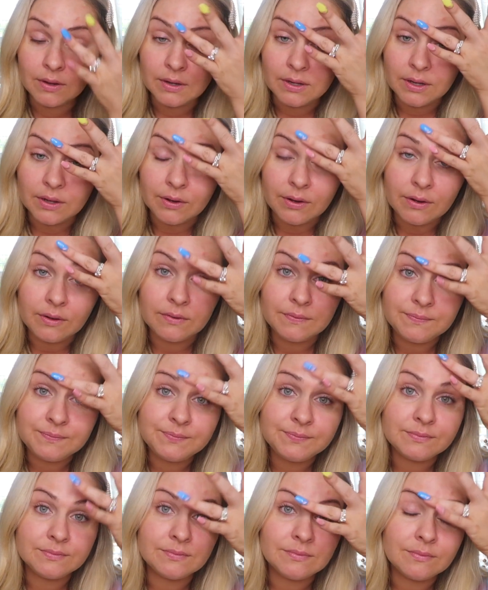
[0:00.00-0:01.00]
Y'all,
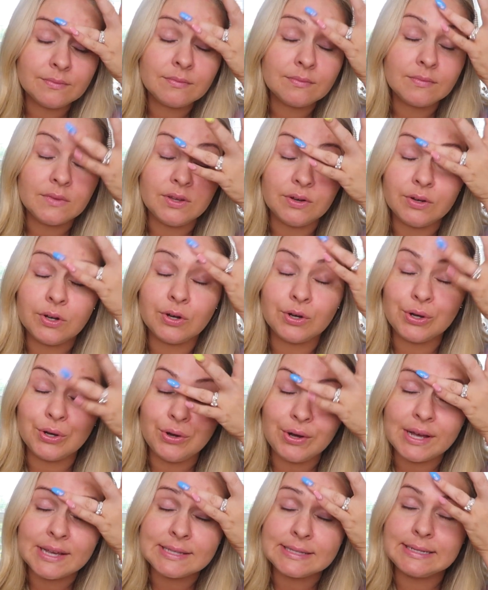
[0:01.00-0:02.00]
your
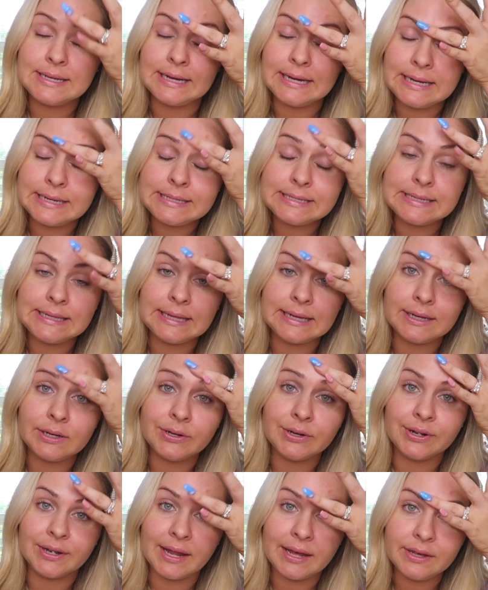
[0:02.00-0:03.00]
girl has got to get
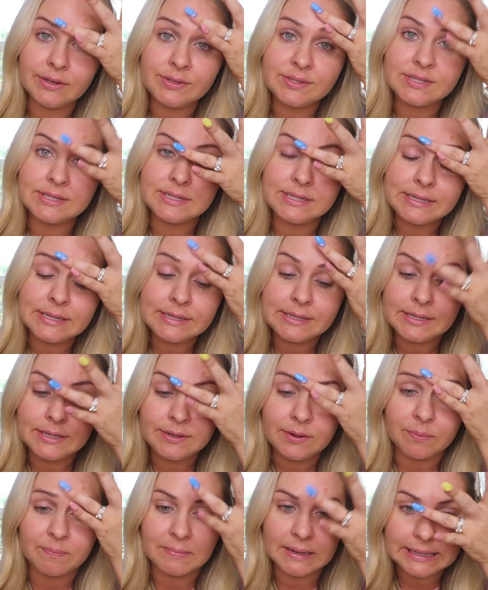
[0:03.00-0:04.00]
her nails
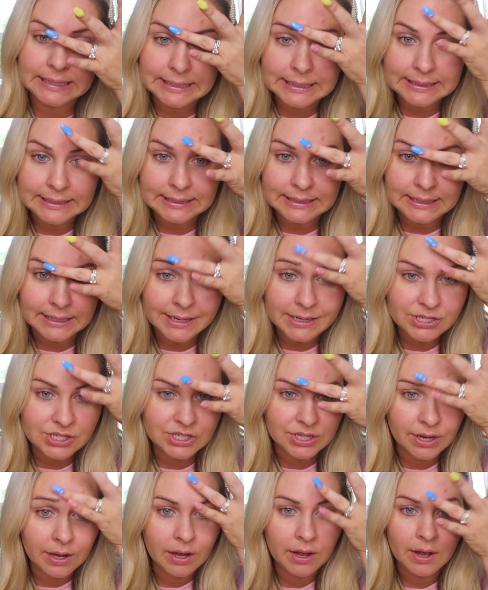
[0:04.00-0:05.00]
done. Oh my
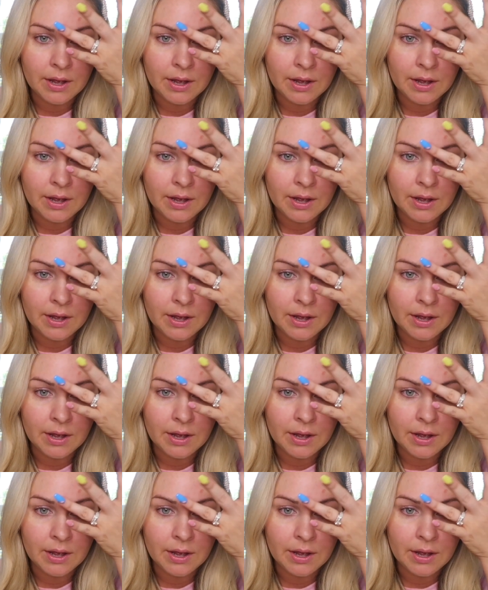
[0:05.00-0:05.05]
gosh.